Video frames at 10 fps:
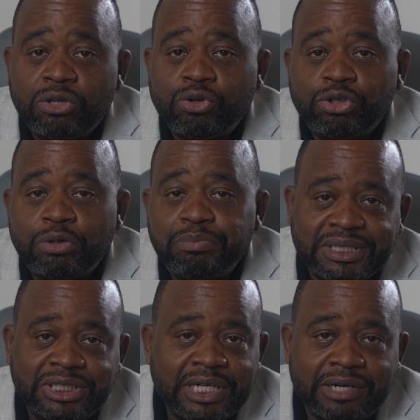not the
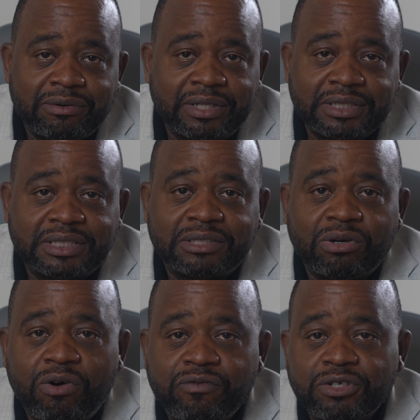best generalist, the
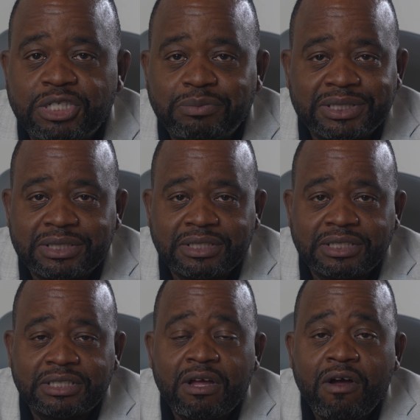obvious
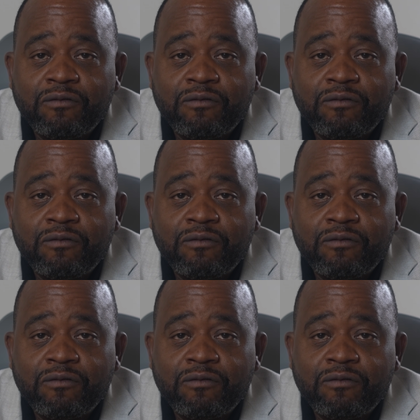specialist.